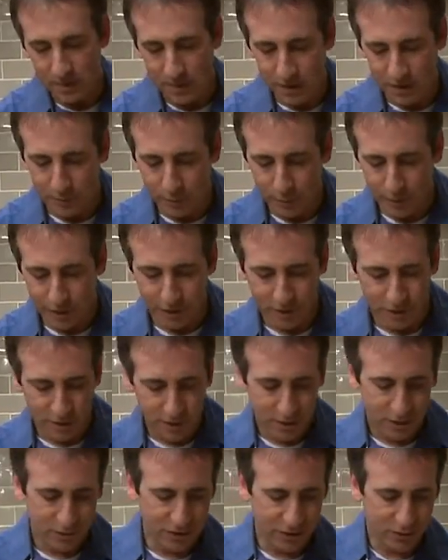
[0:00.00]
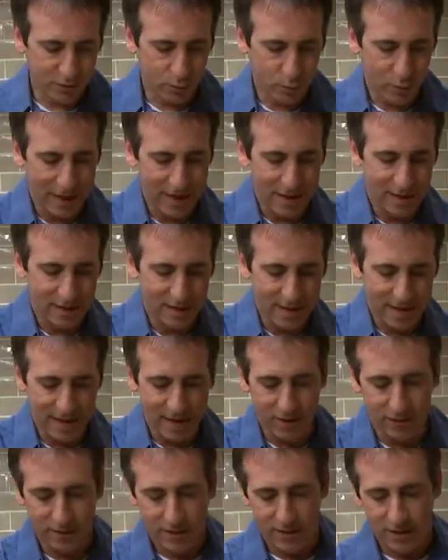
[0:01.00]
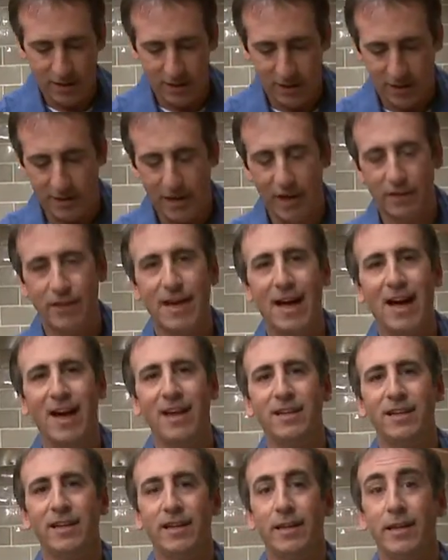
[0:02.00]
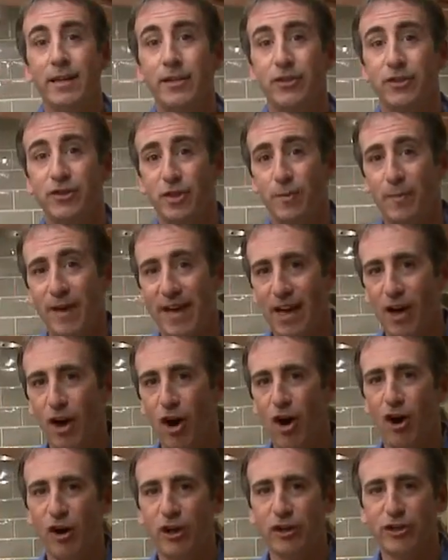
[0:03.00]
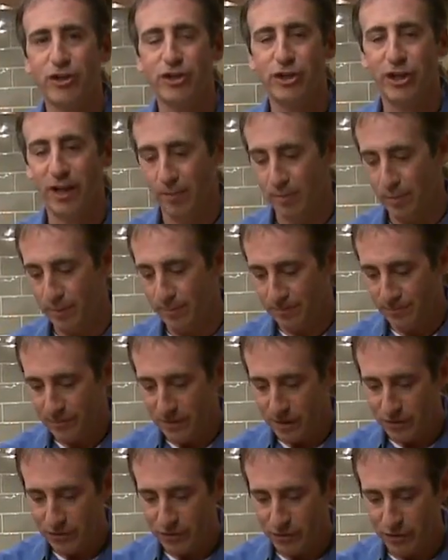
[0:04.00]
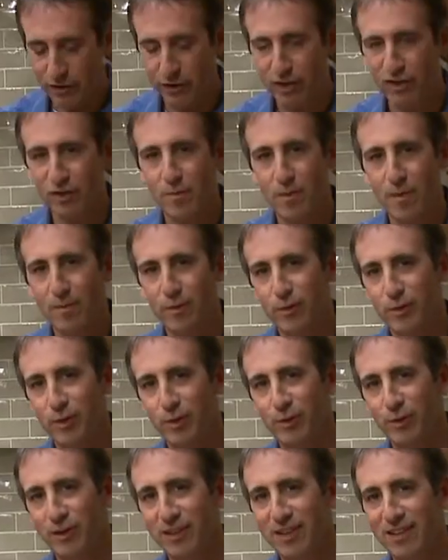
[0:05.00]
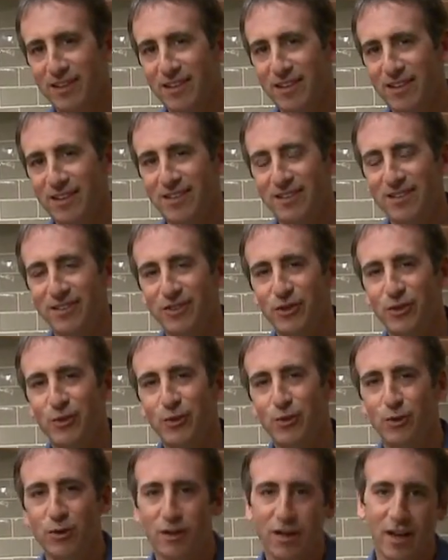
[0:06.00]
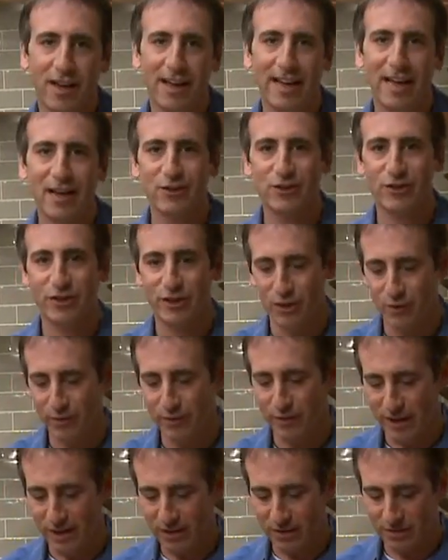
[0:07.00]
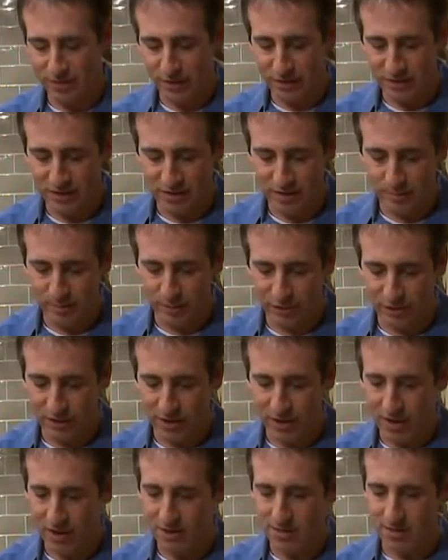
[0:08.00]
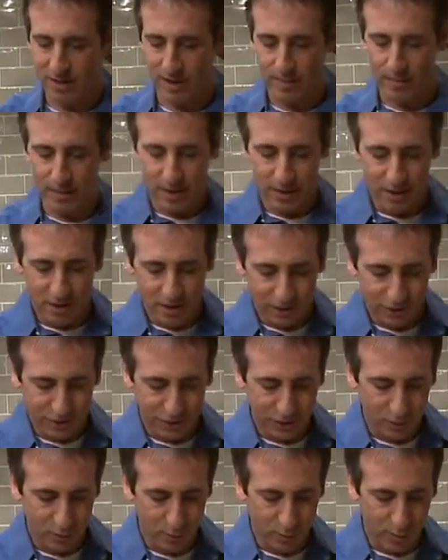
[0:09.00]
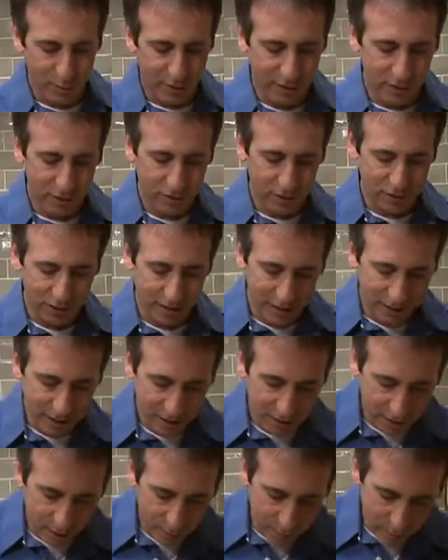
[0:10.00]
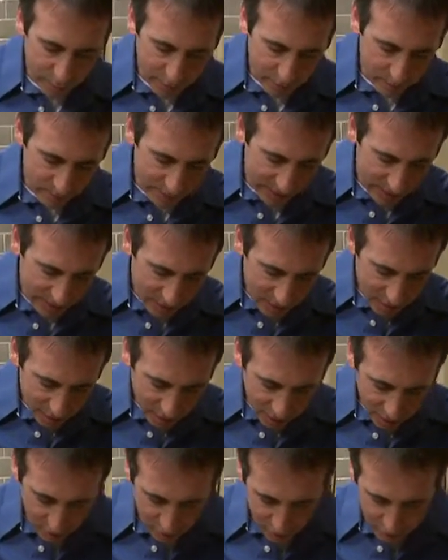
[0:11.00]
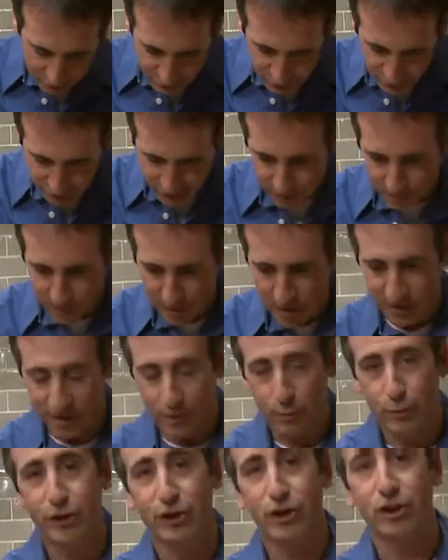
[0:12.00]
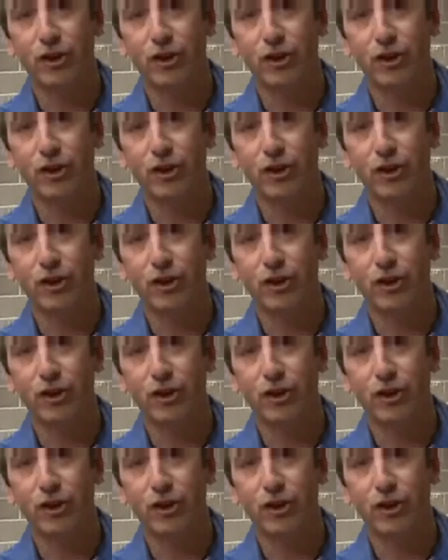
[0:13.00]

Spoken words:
and then we're going to just weigh it down. And now the idea here is to make a heart shape. So you can remember when you were a kid in school cutting out snowflakes, very similar concept. So we want to look here and we want to make a heart shape that we're going